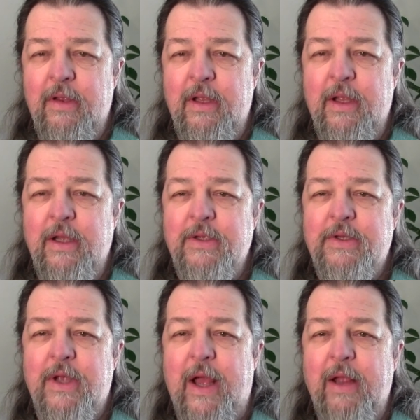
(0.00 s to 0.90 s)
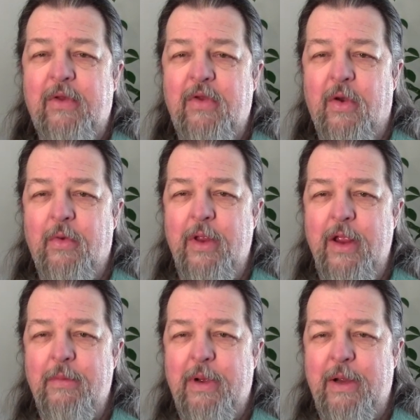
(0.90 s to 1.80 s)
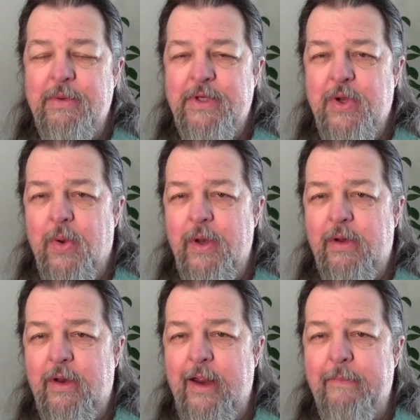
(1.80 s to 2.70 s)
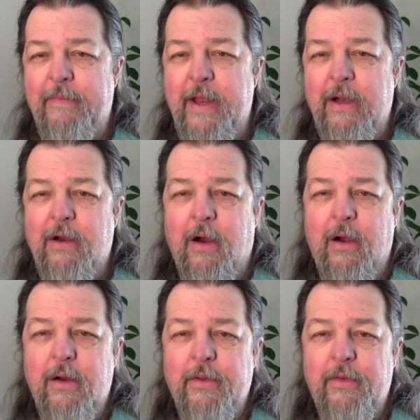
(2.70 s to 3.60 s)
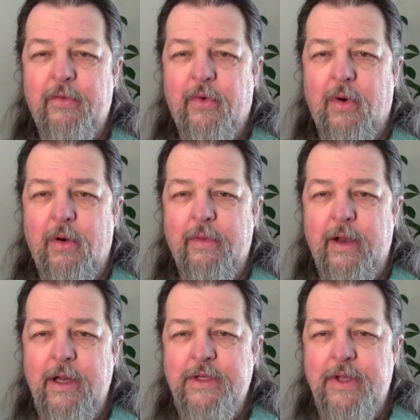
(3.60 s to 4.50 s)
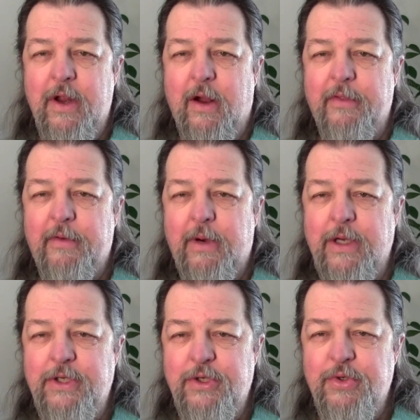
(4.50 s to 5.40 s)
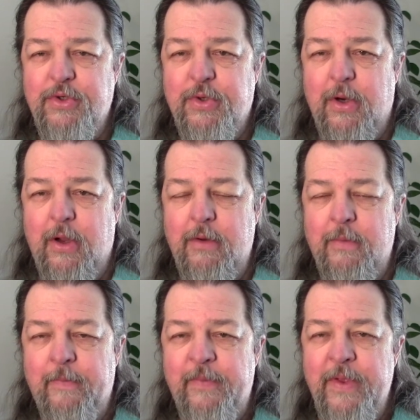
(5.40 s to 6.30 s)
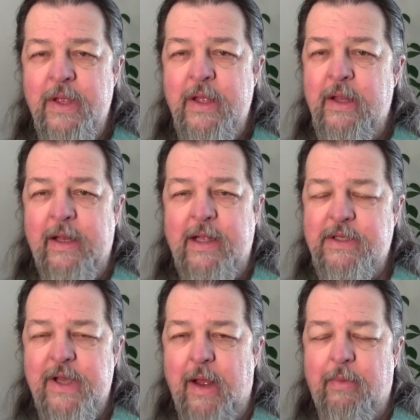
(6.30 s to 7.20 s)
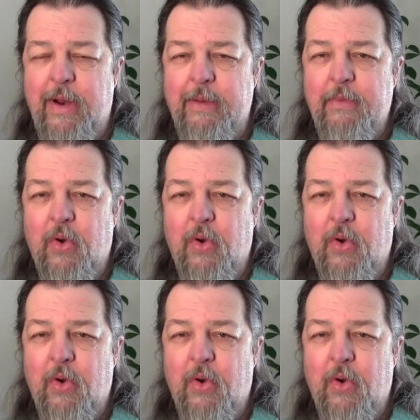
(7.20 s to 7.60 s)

is I told him I was going to keep that card in the drawer that he's the authorized user on. That's not what I'm